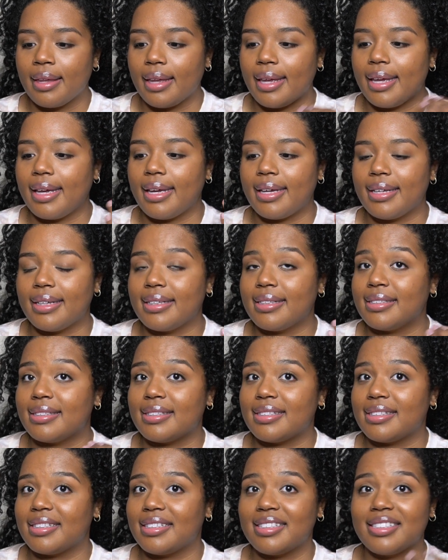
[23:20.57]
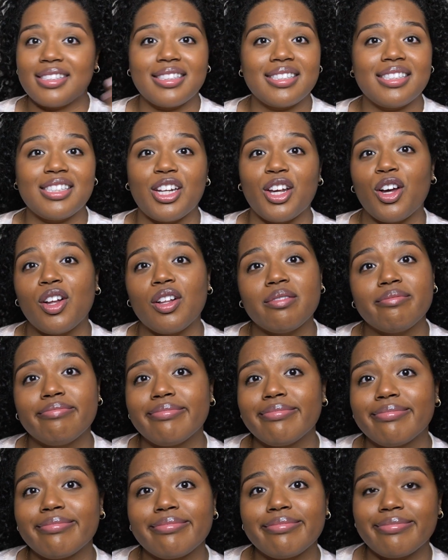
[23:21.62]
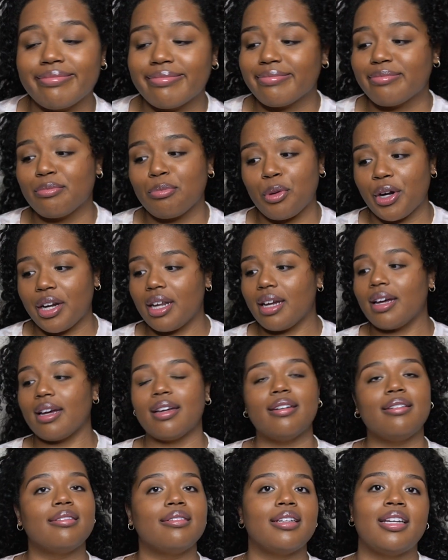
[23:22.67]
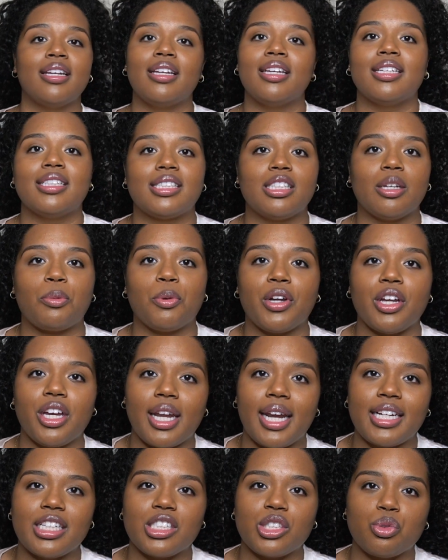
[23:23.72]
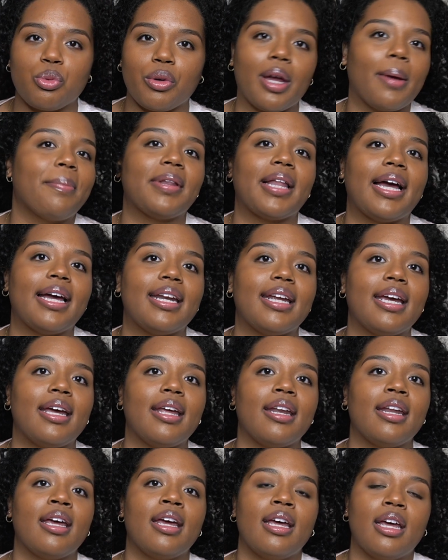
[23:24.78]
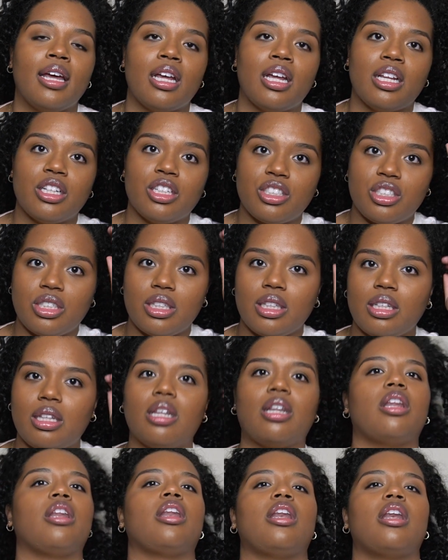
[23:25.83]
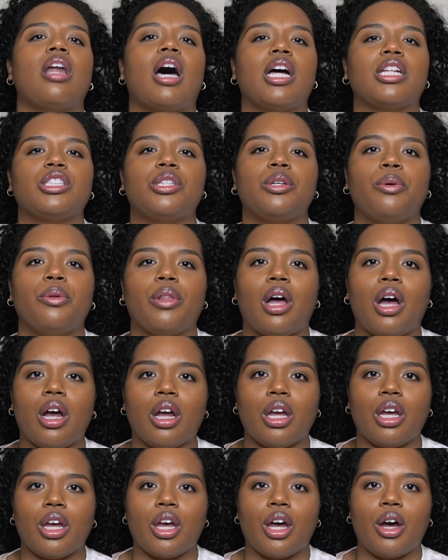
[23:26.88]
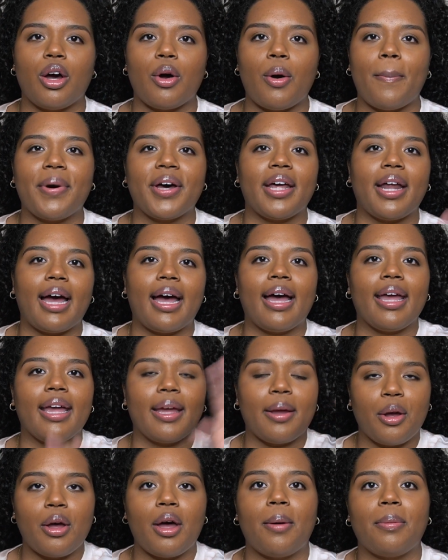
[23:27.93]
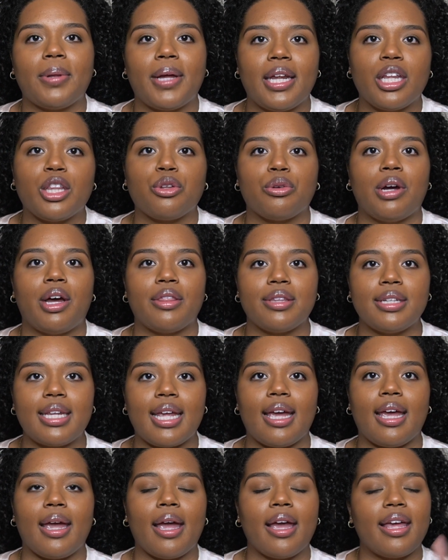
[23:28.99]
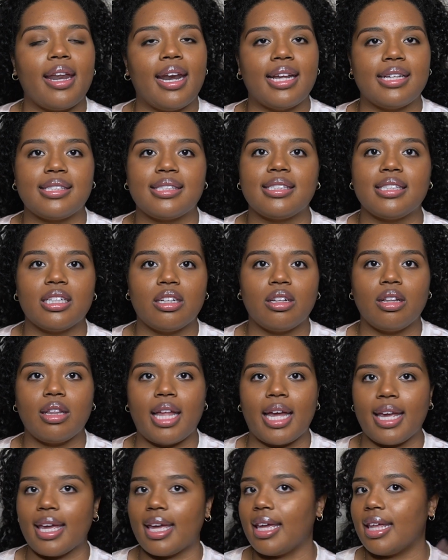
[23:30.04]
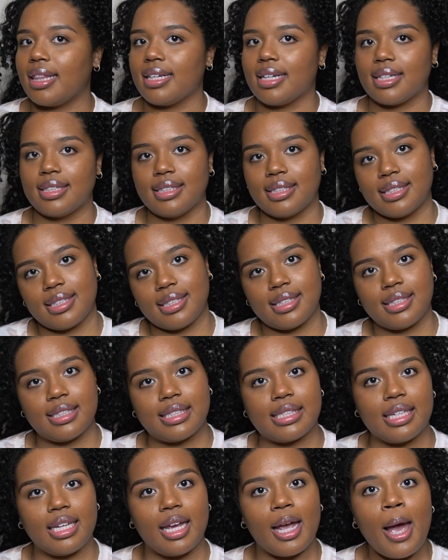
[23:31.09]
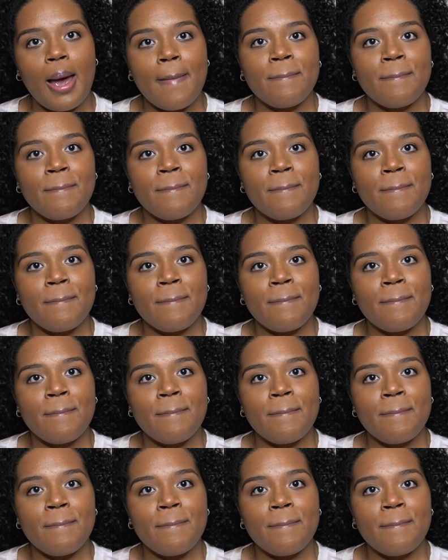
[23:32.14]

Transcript: is still pretty good. Still pretty good. I just reapplied it not too long ago, but I applied it throughout the day and I still like it. The consistency